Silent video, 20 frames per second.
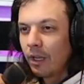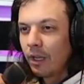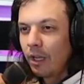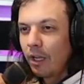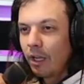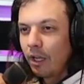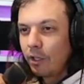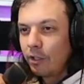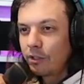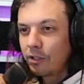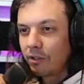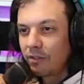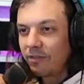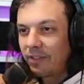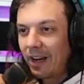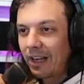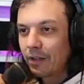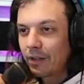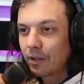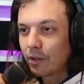You shall
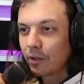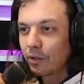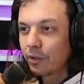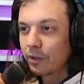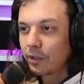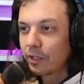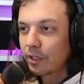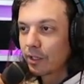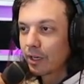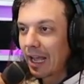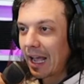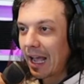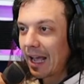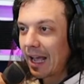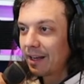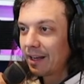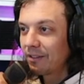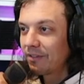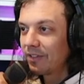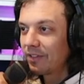follow the Lord your God
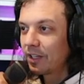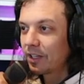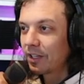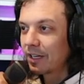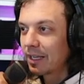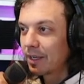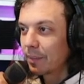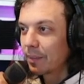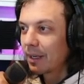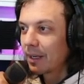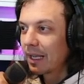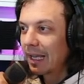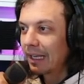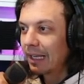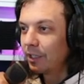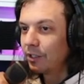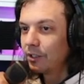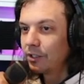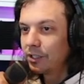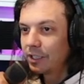and fear him, and
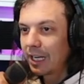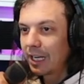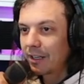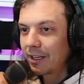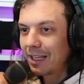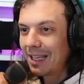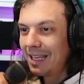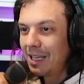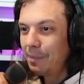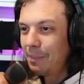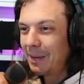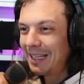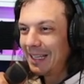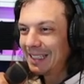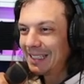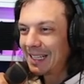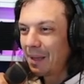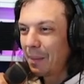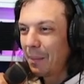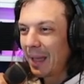you shall keep his
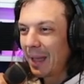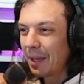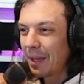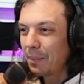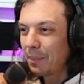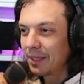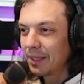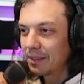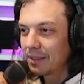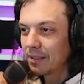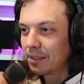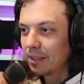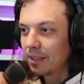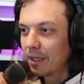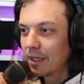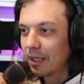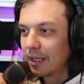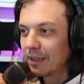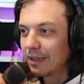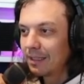commandments.
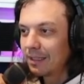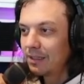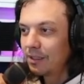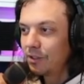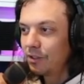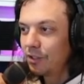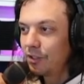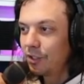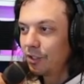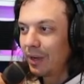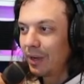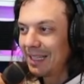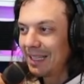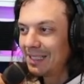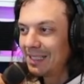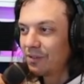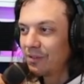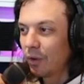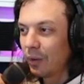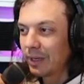Listen to his
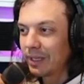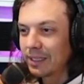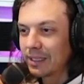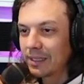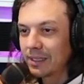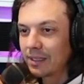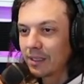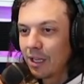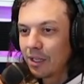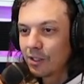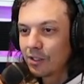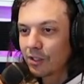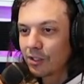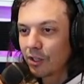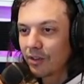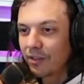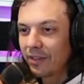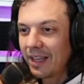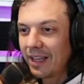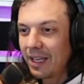voice,
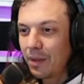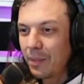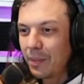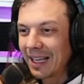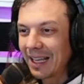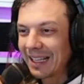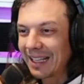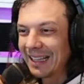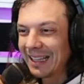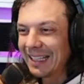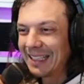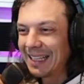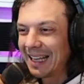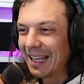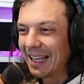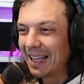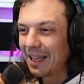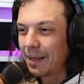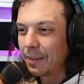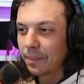serve him, and cling to
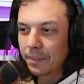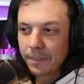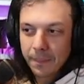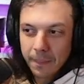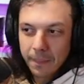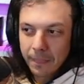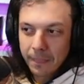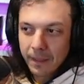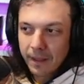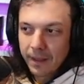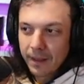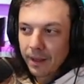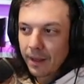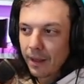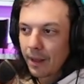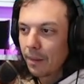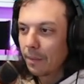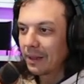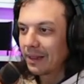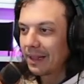him.
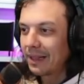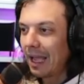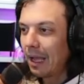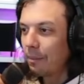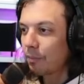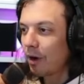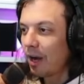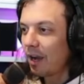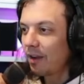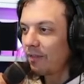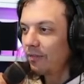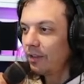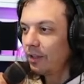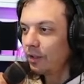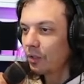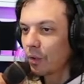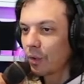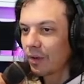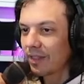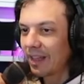But that prophet
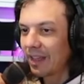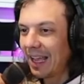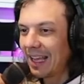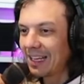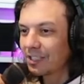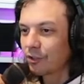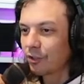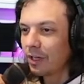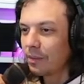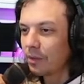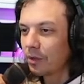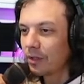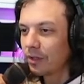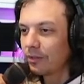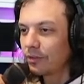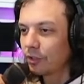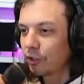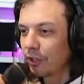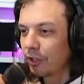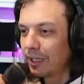or that dreamer of
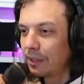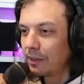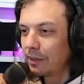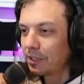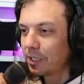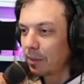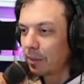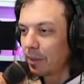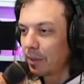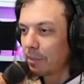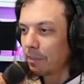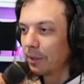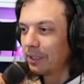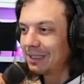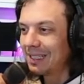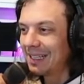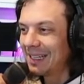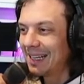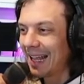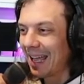dreams shall be put to
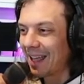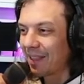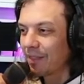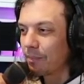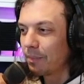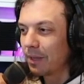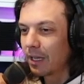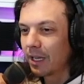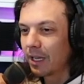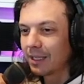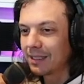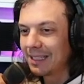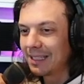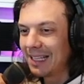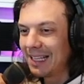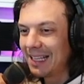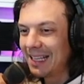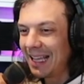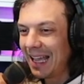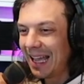death, because
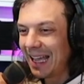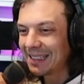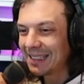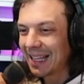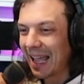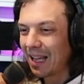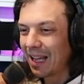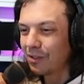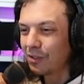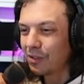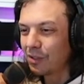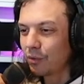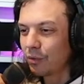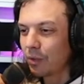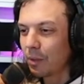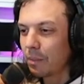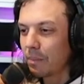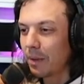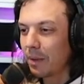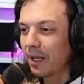he has counseled
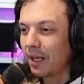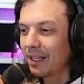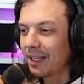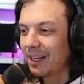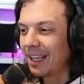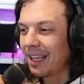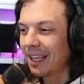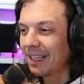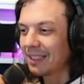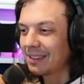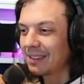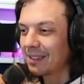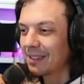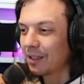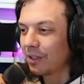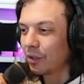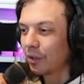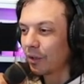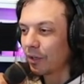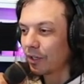rebellion against the
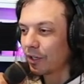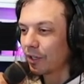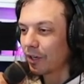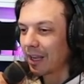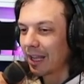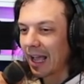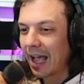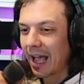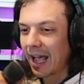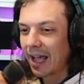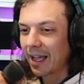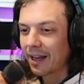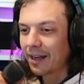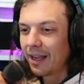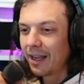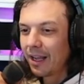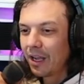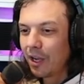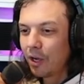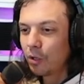Lord your God,
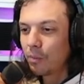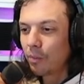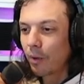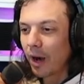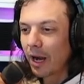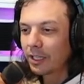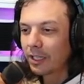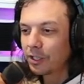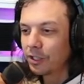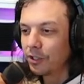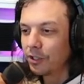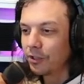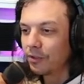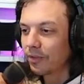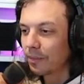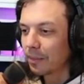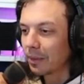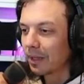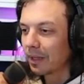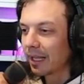who brought you from
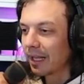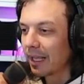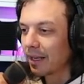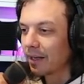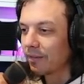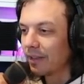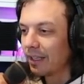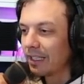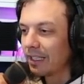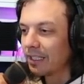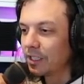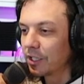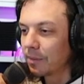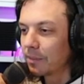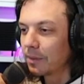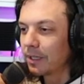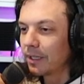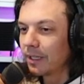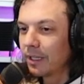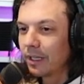the land of
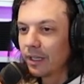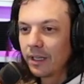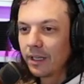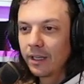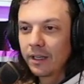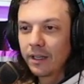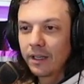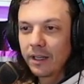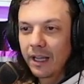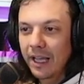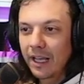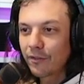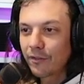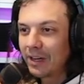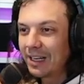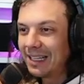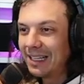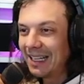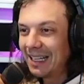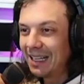Egypt and
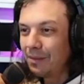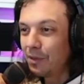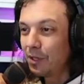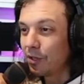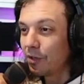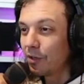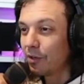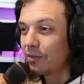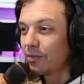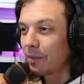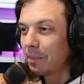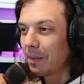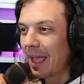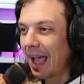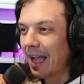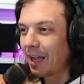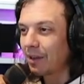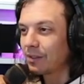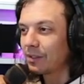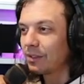redeemed you from the
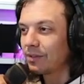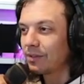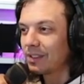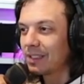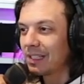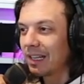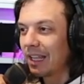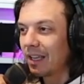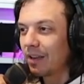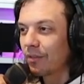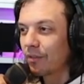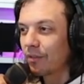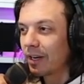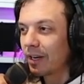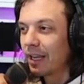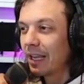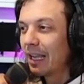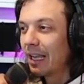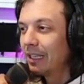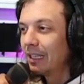house of slavery,
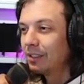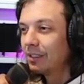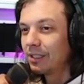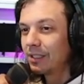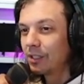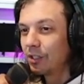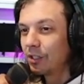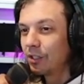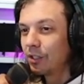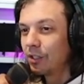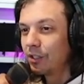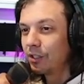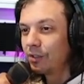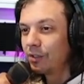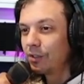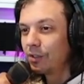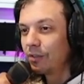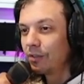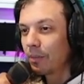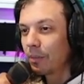to seduce
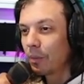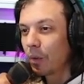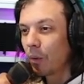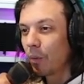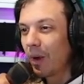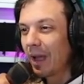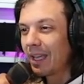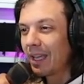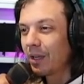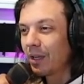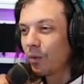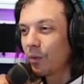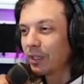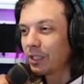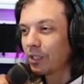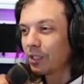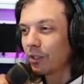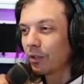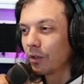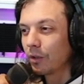you from the way in which
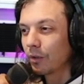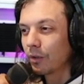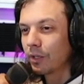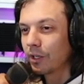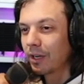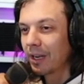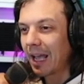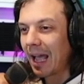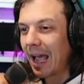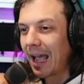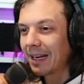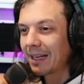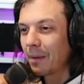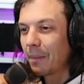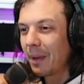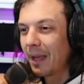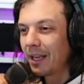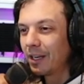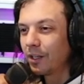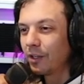the Lord your God
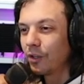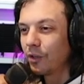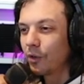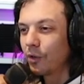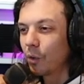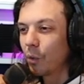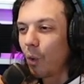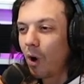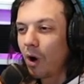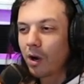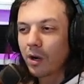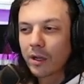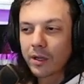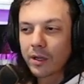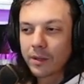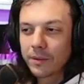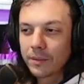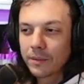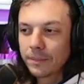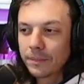commanded you to walk.
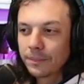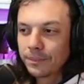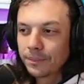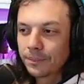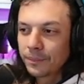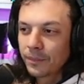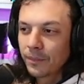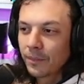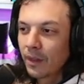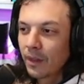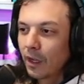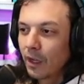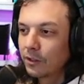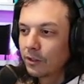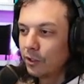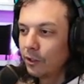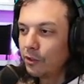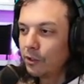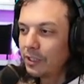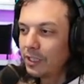So
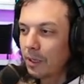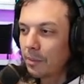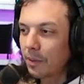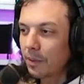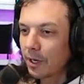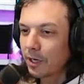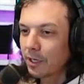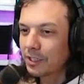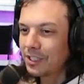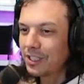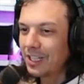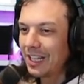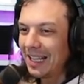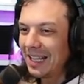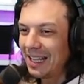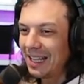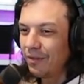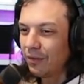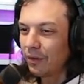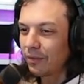you shall purge the
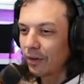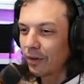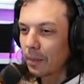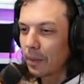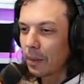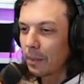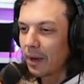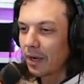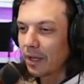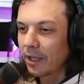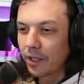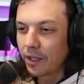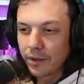evil from among you.